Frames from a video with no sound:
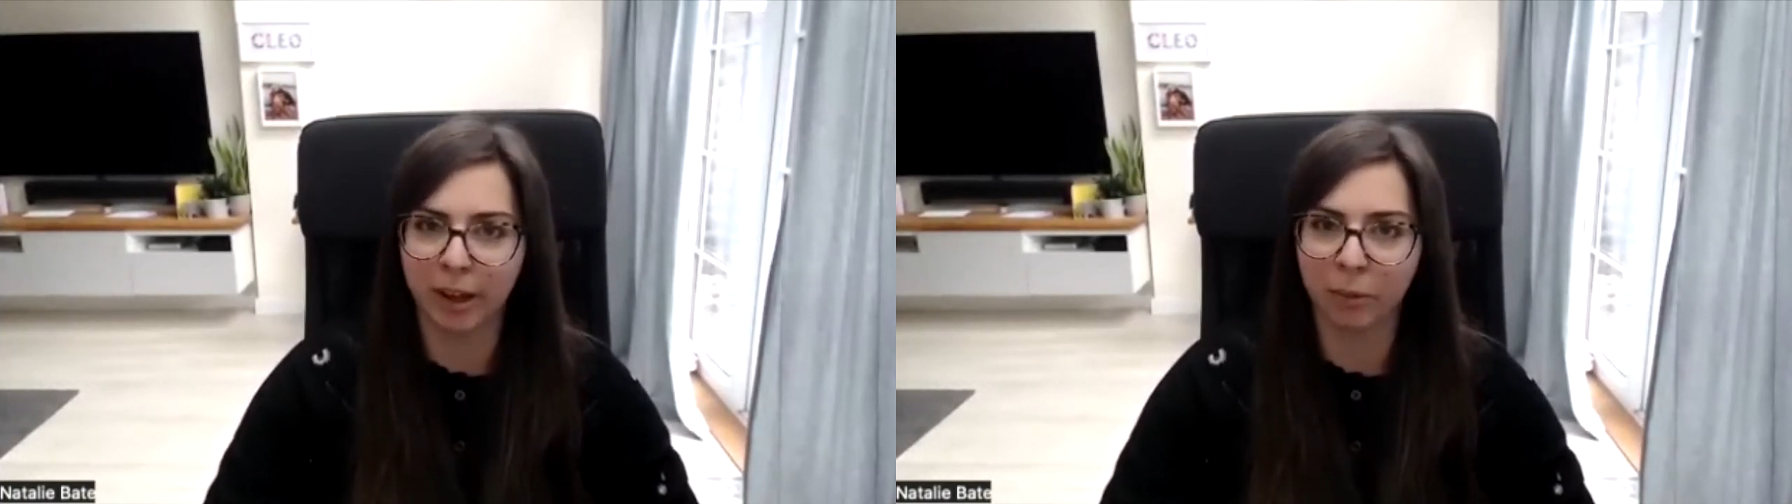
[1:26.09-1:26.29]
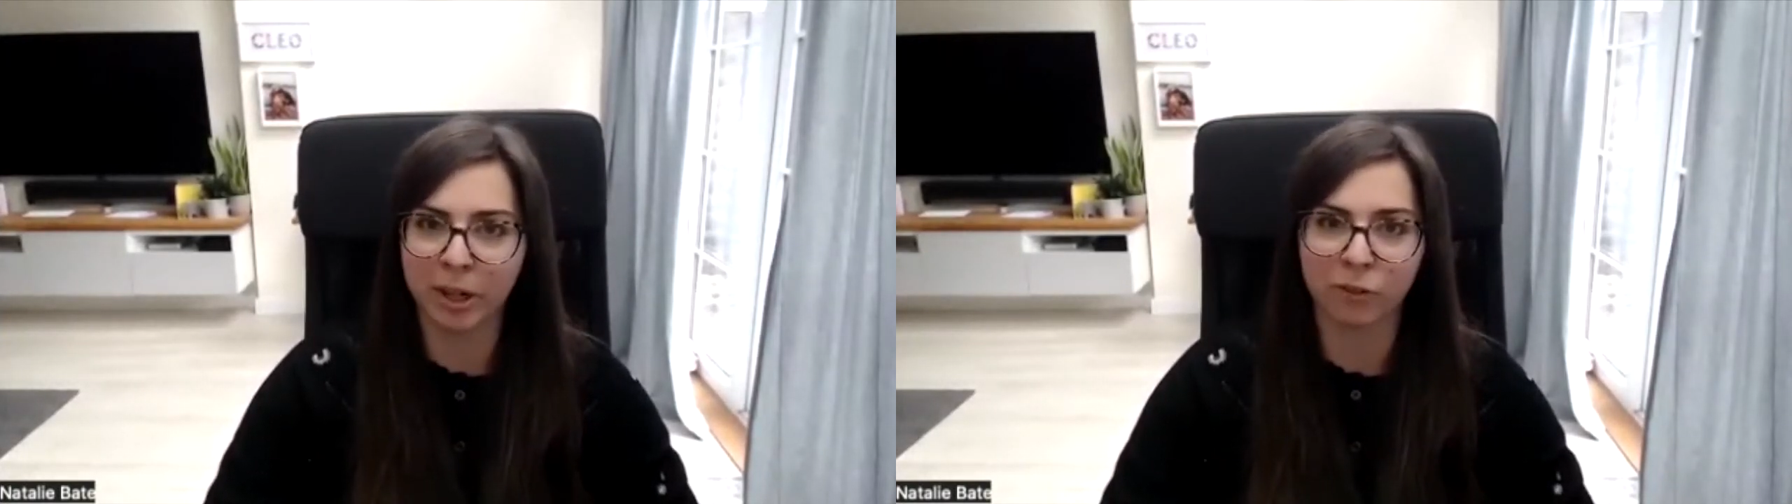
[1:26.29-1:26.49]

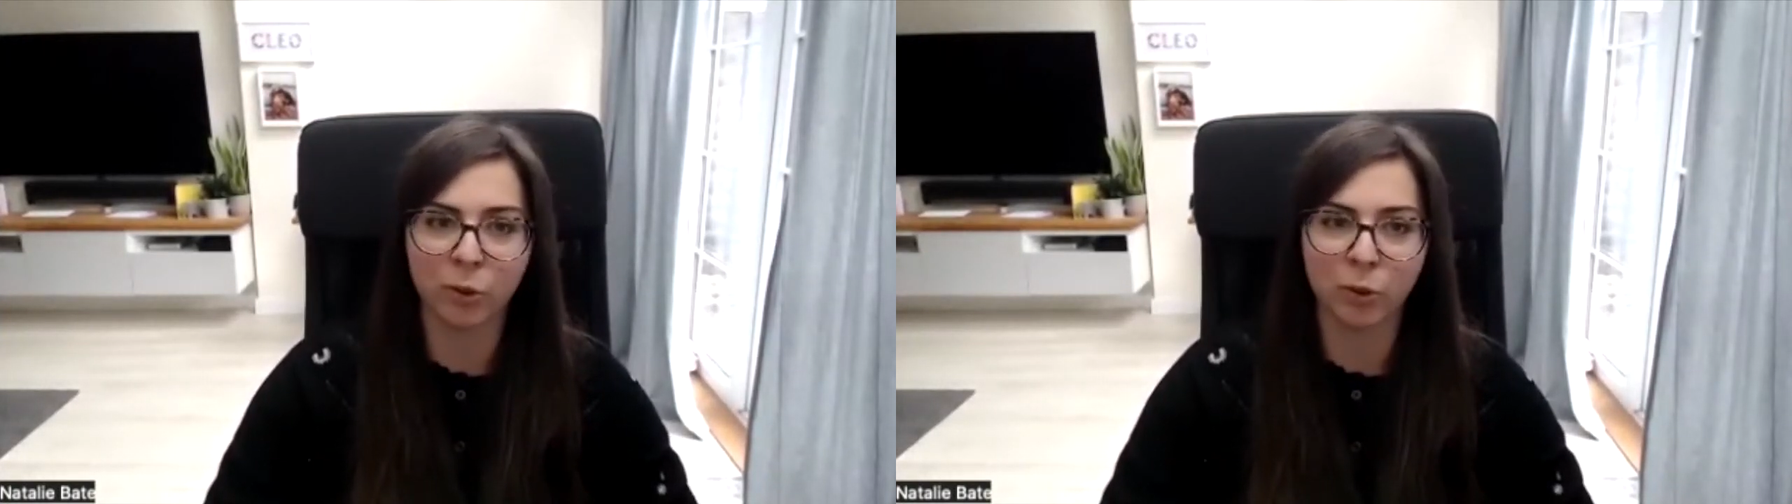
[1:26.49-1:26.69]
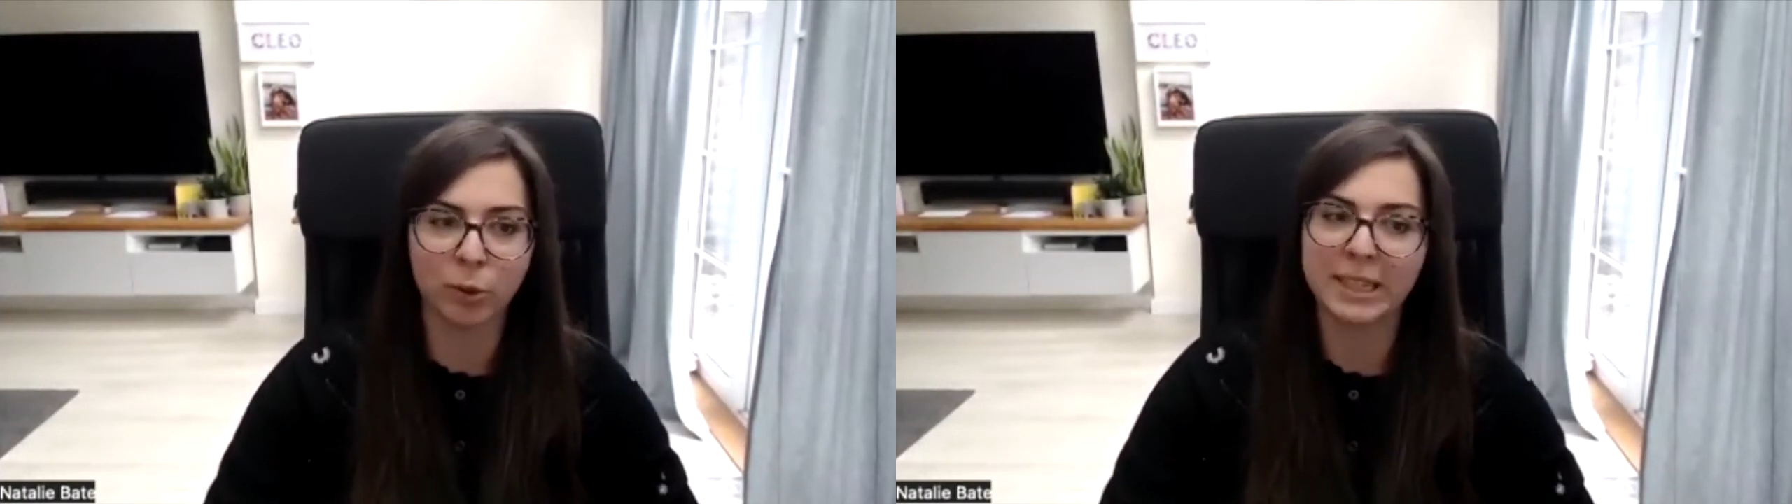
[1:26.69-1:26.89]
which of
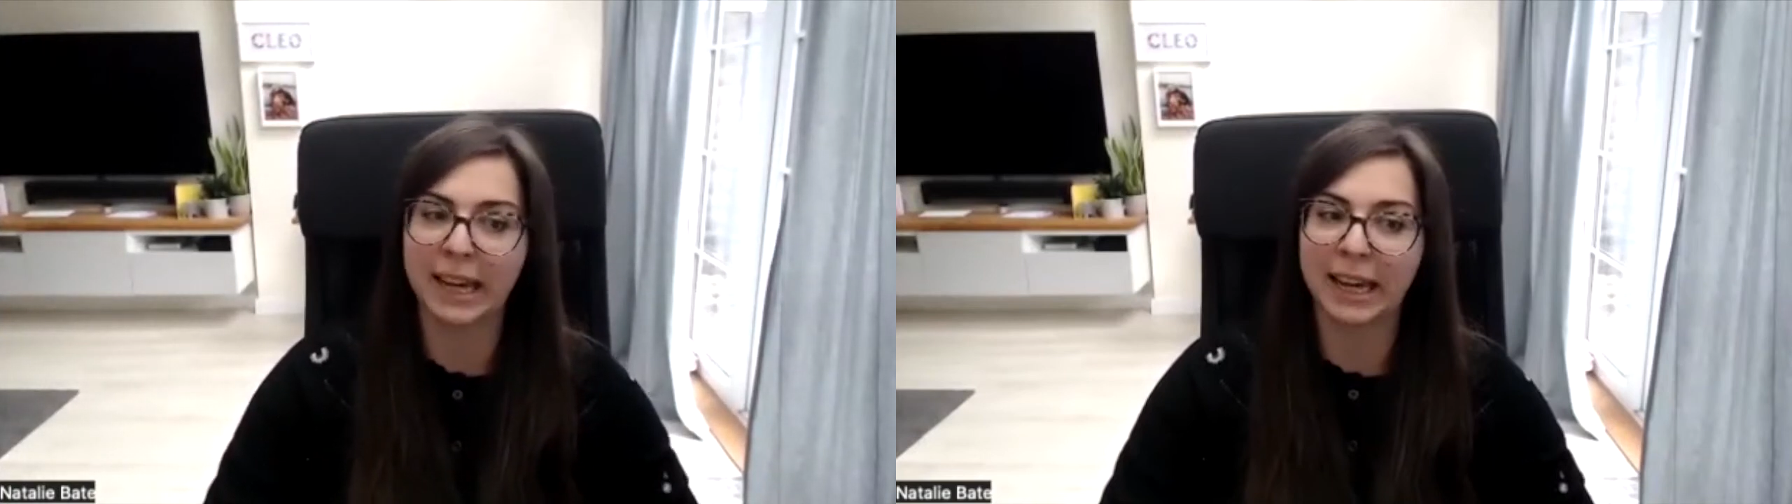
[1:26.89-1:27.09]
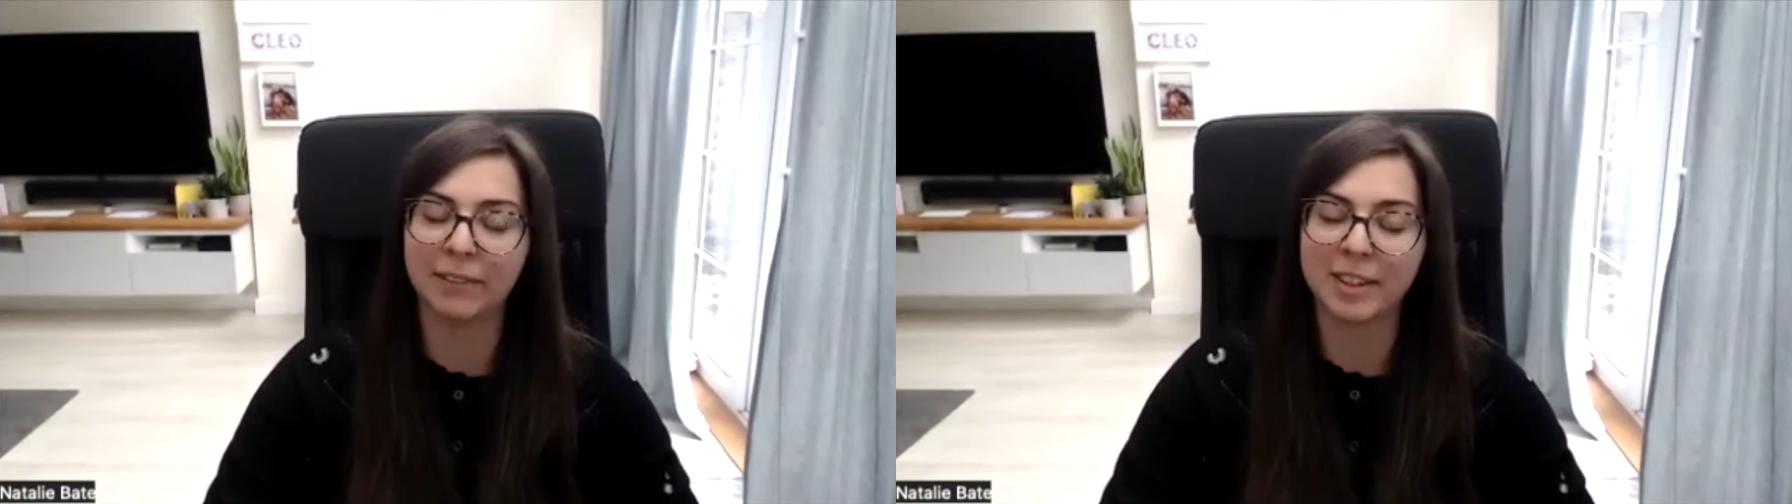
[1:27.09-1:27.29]
course
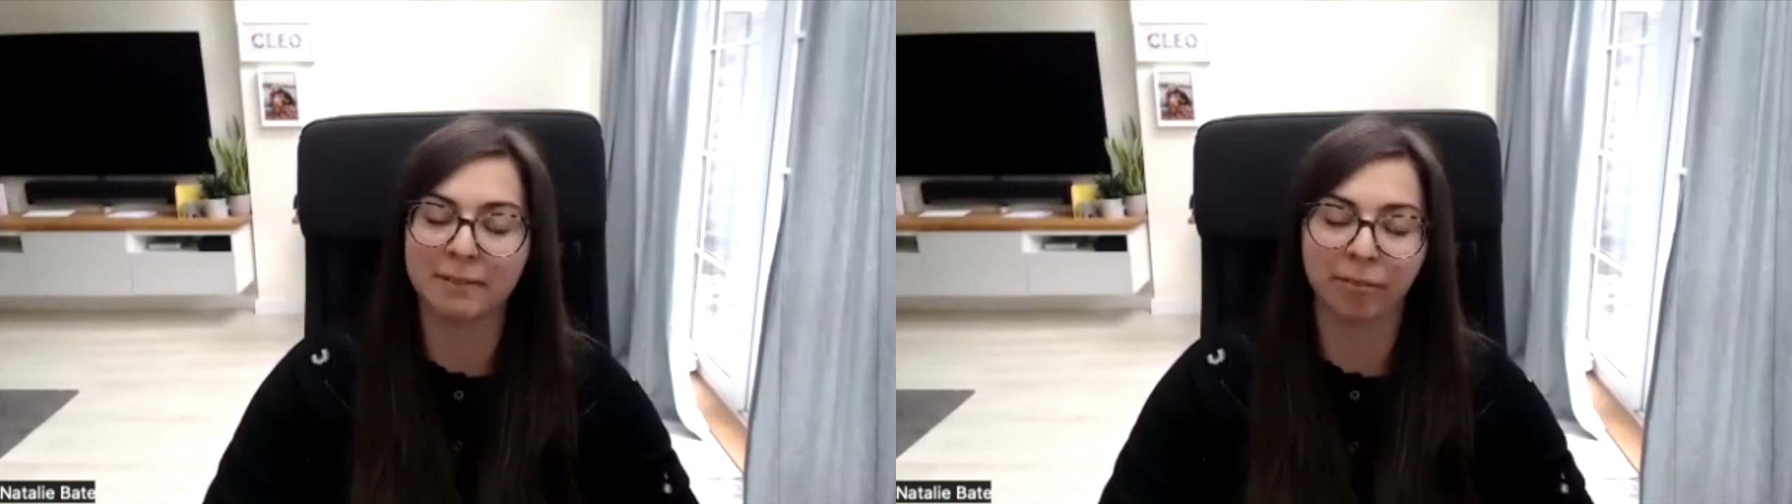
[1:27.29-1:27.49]
saves